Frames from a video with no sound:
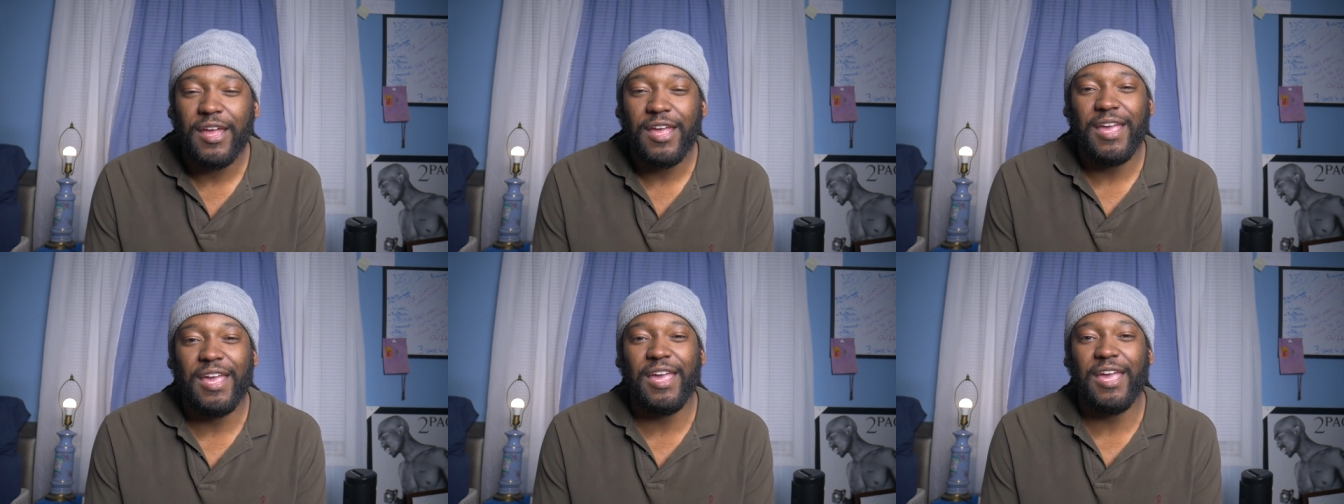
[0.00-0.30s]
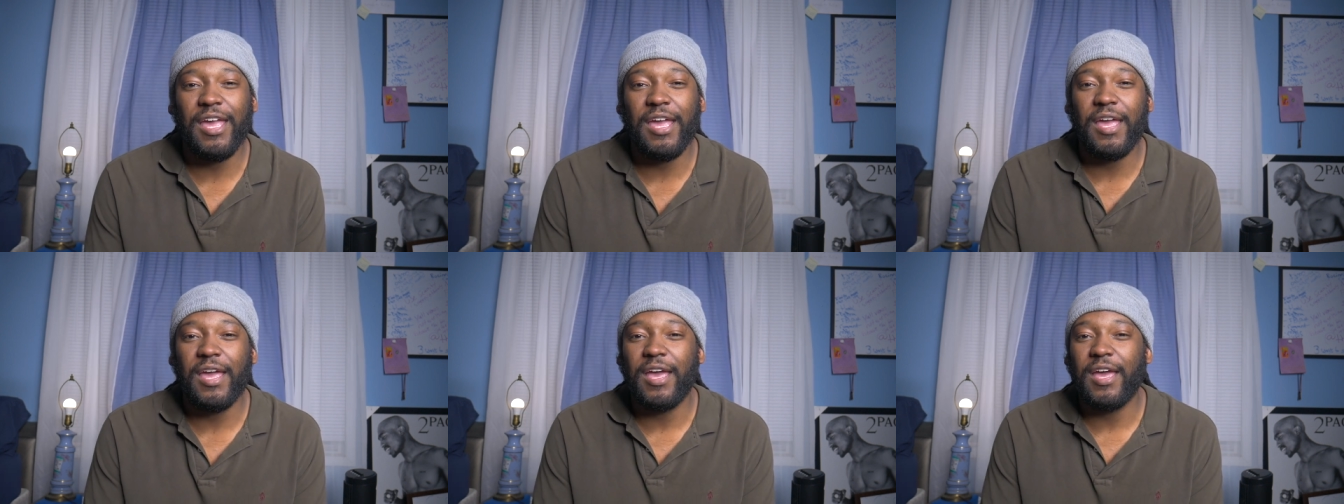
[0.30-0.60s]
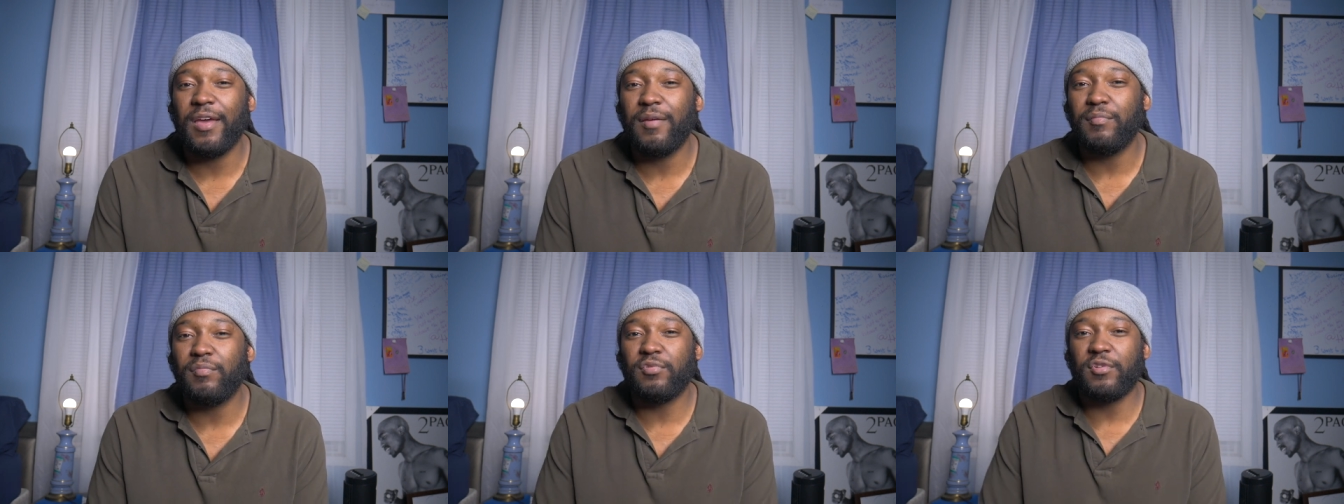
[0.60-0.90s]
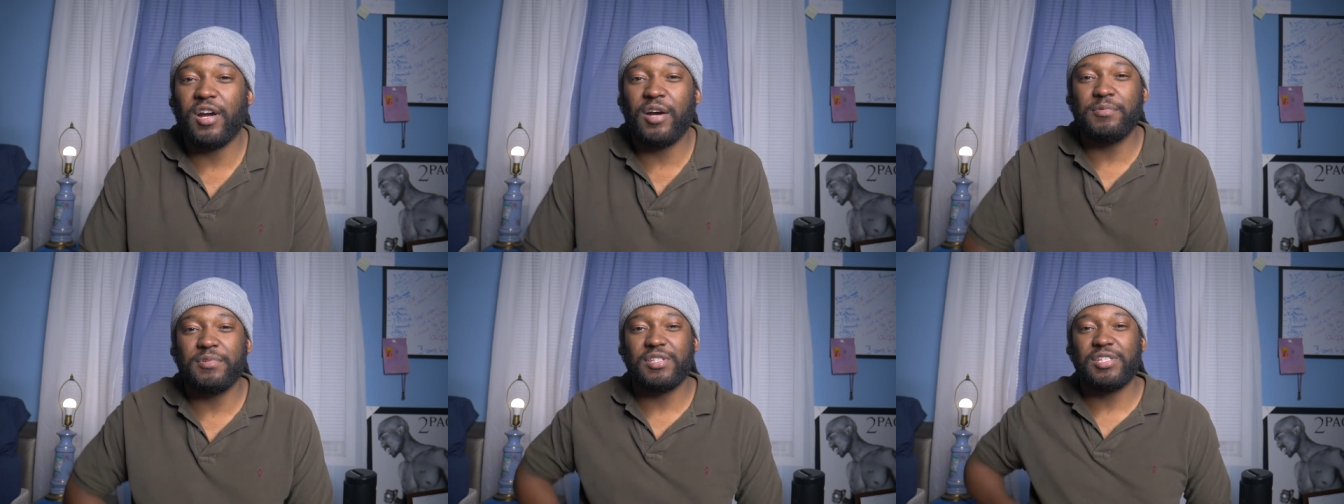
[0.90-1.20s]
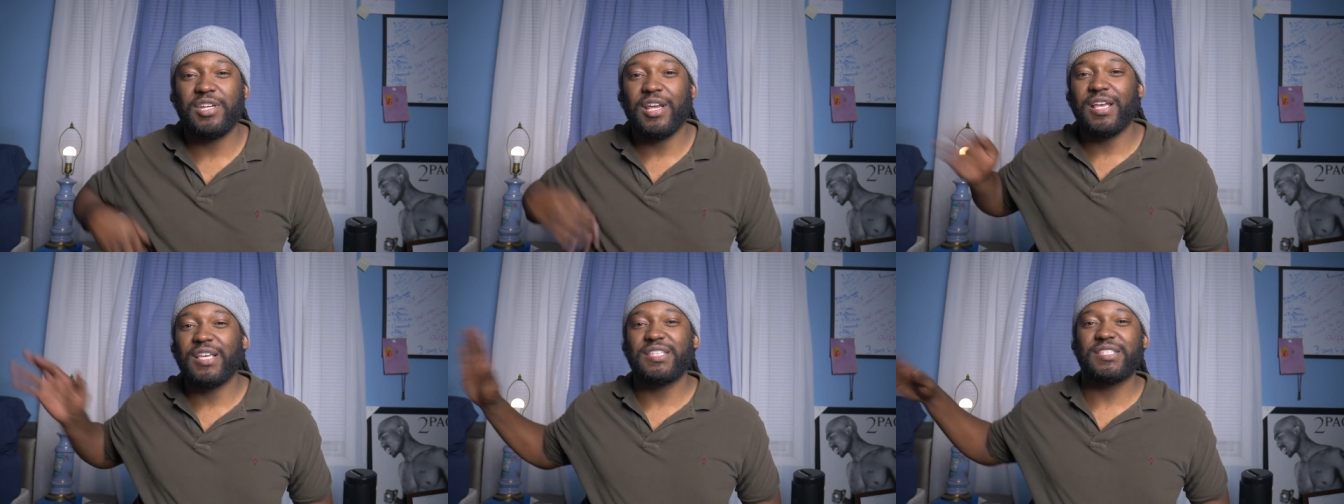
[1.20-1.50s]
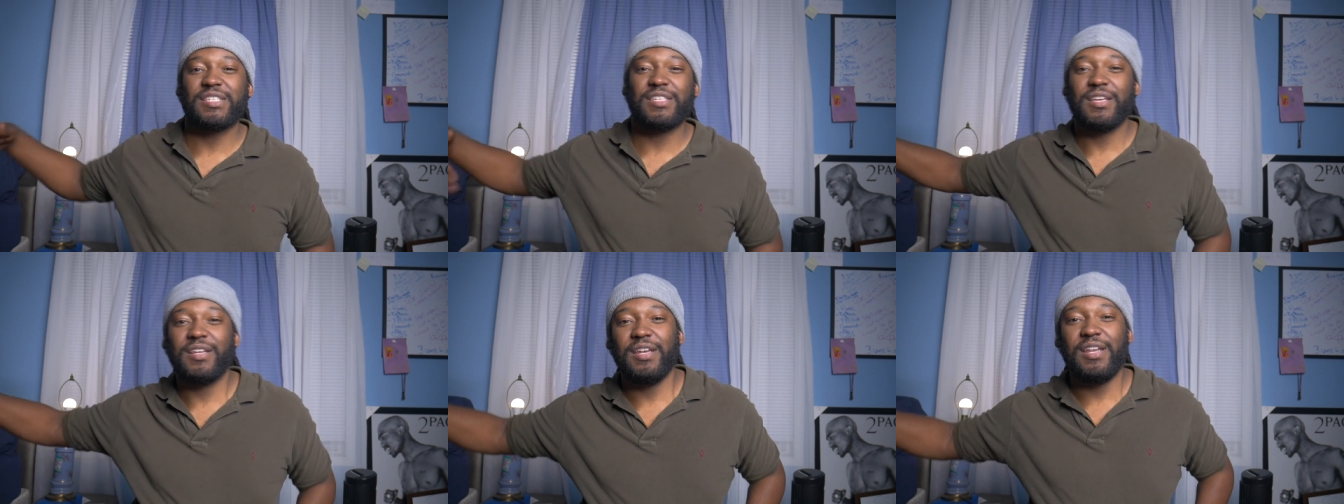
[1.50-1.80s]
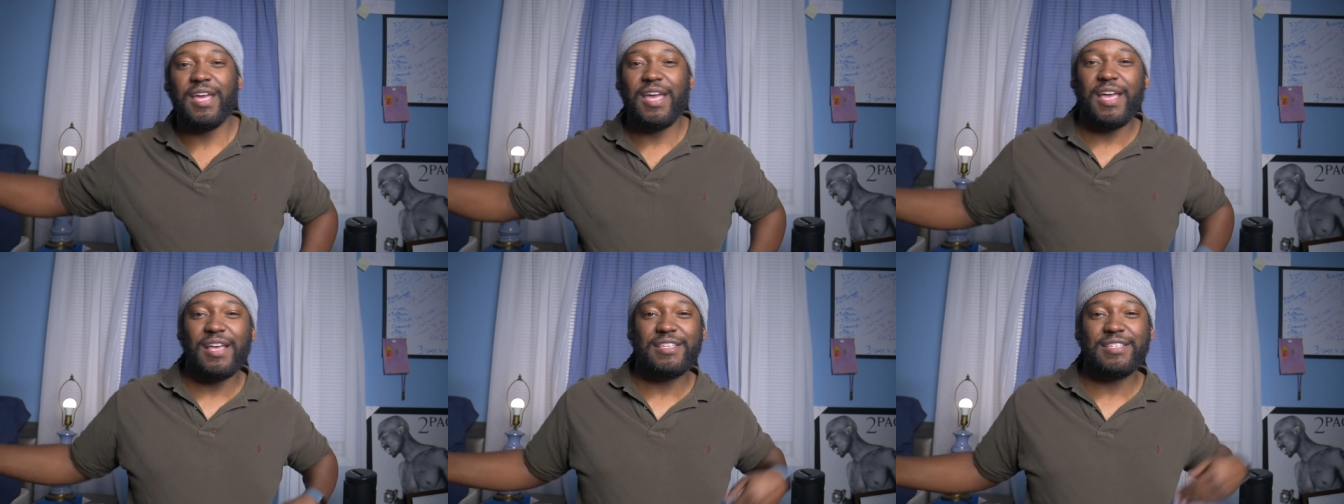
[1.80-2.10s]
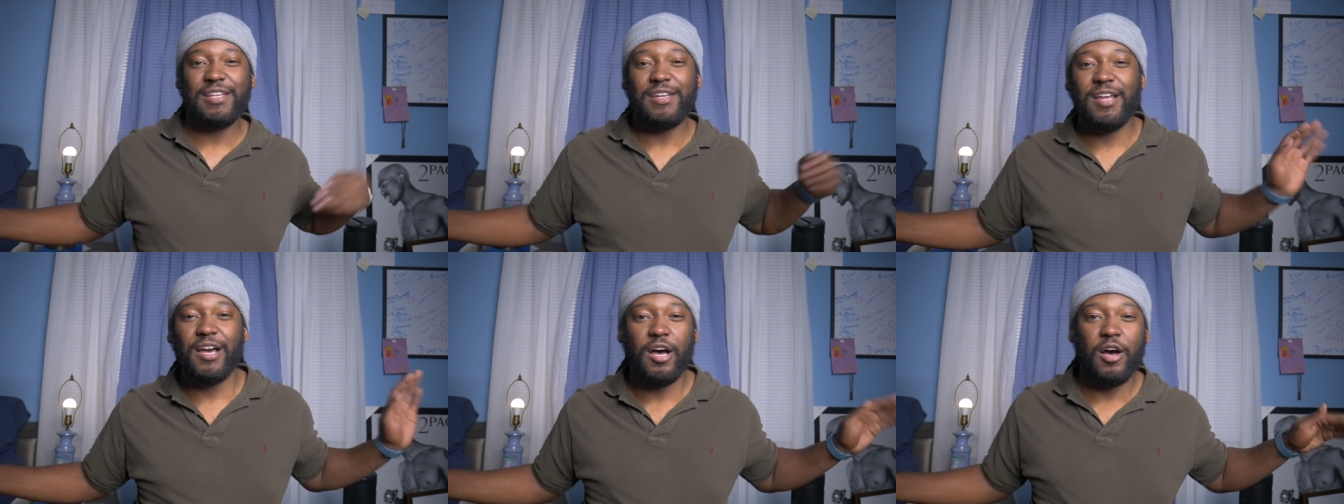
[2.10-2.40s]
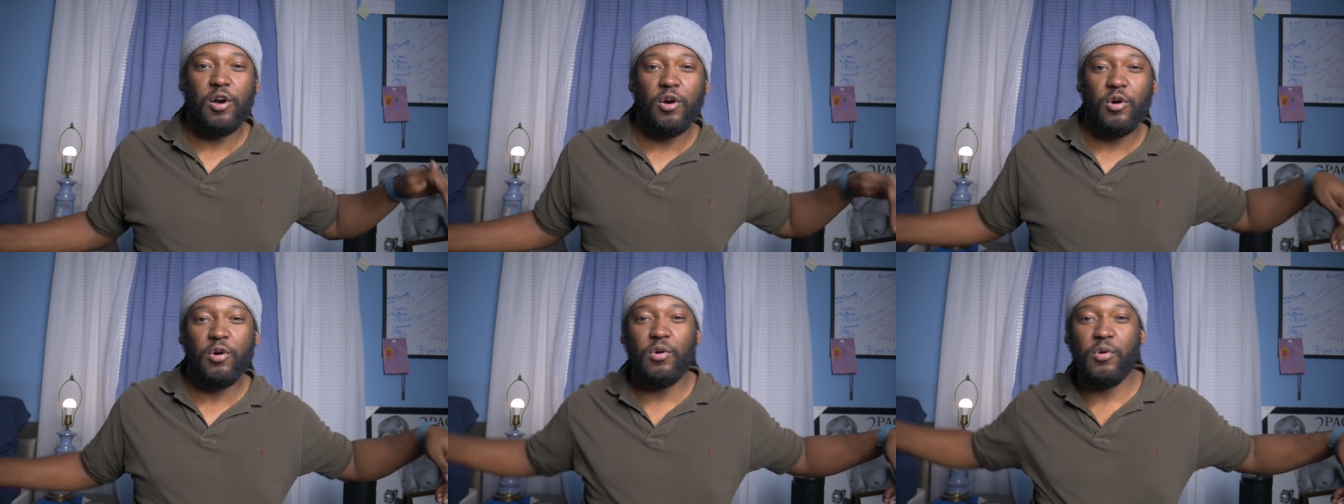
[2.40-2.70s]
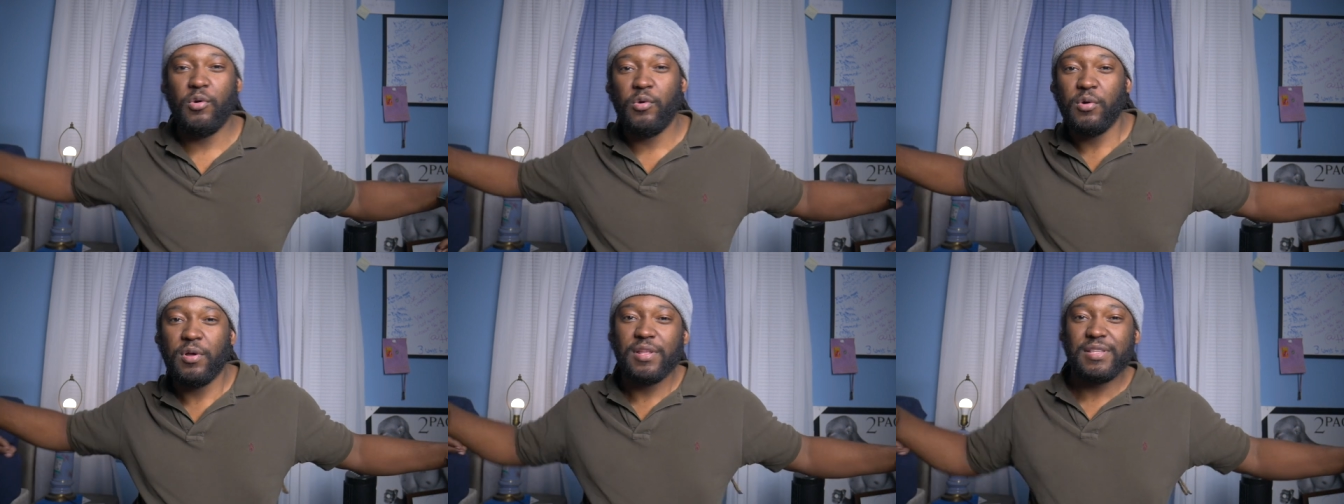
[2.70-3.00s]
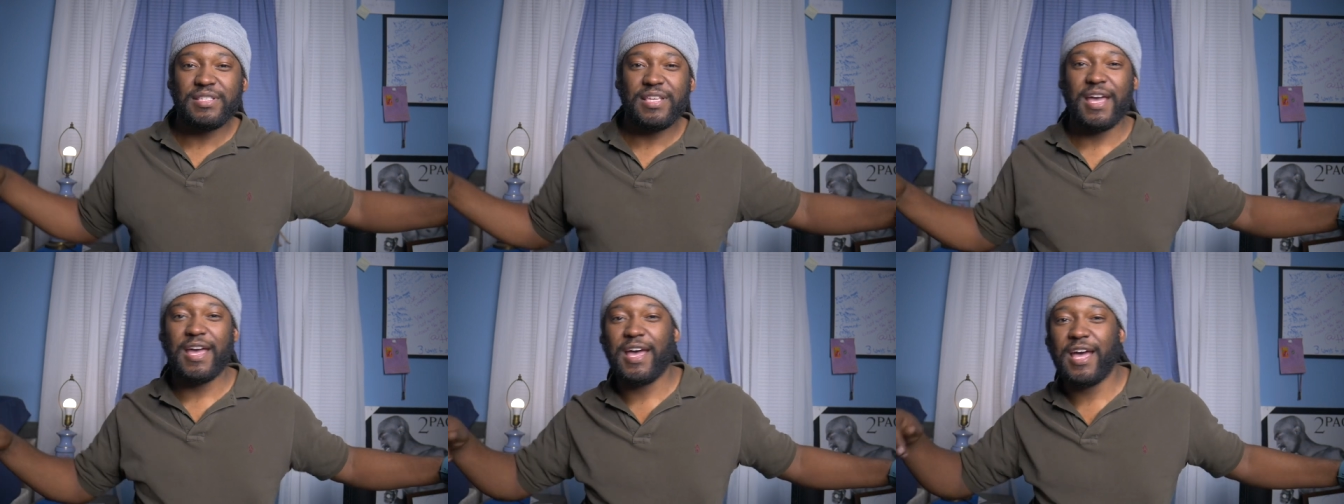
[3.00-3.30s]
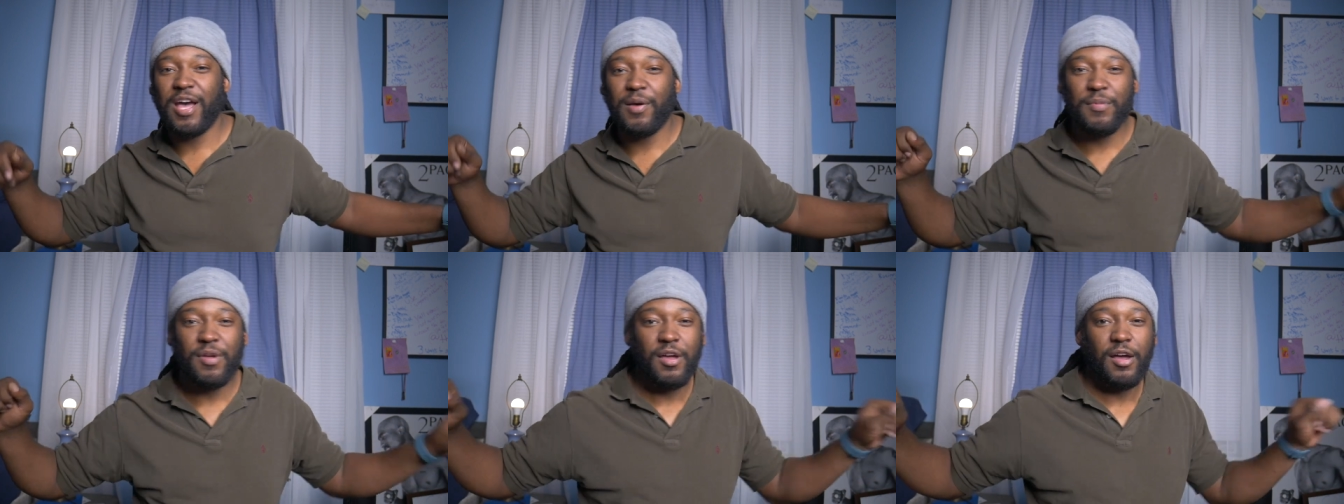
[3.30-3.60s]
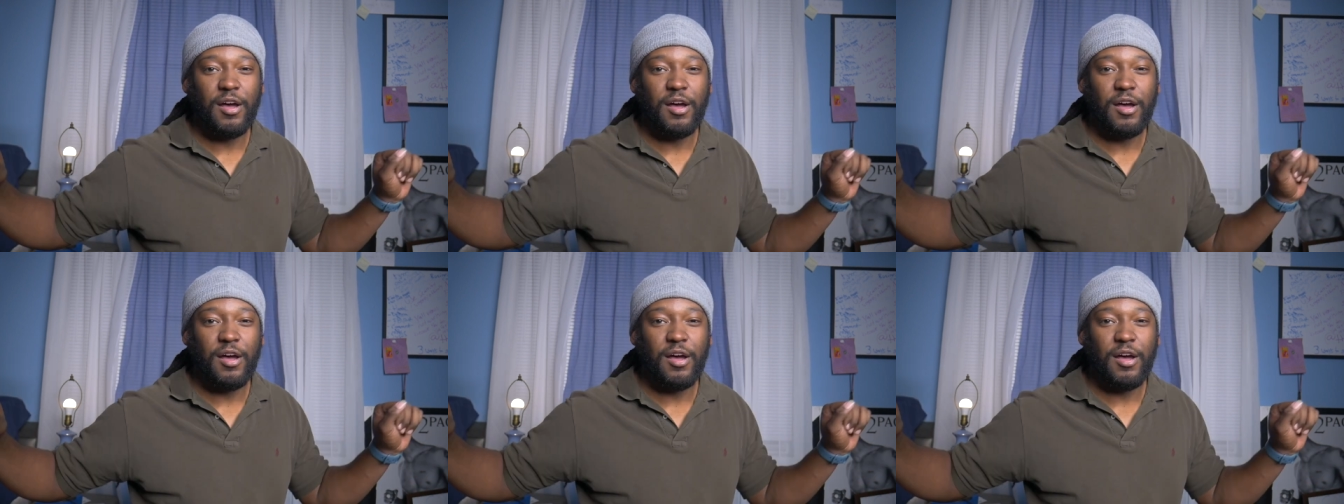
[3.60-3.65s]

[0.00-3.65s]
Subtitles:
and bro was just dancing the whole time